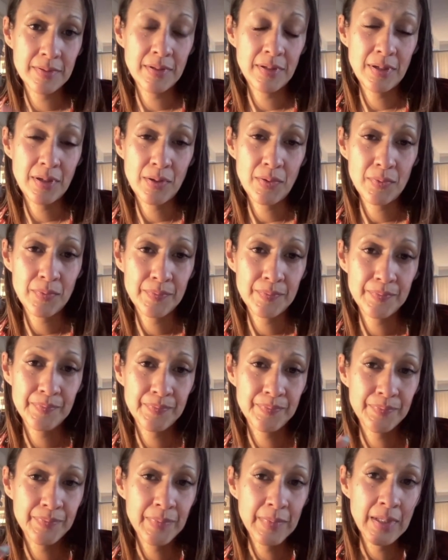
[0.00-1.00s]
you know,
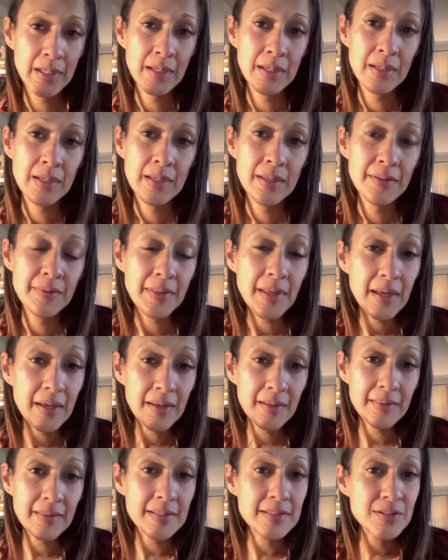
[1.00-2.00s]

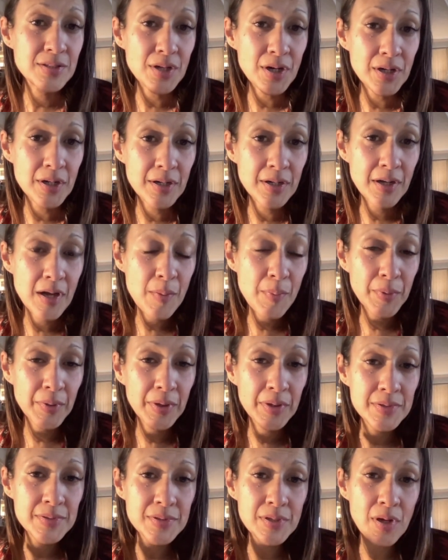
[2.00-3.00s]
thing that started a couple
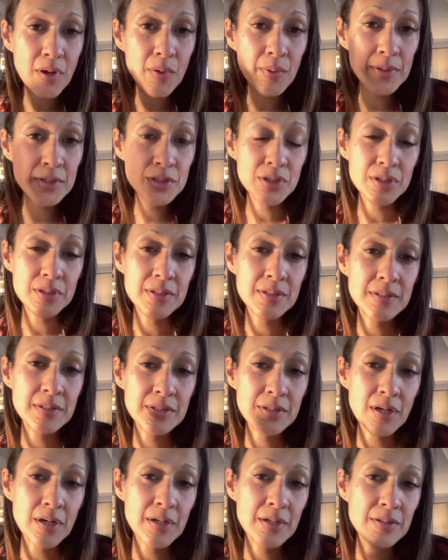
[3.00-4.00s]
years ago, it
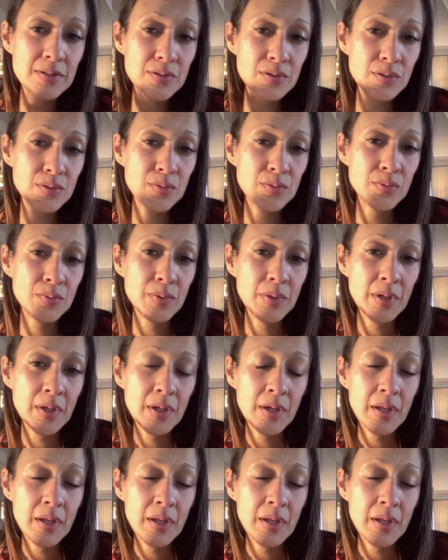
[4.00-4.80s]
just started to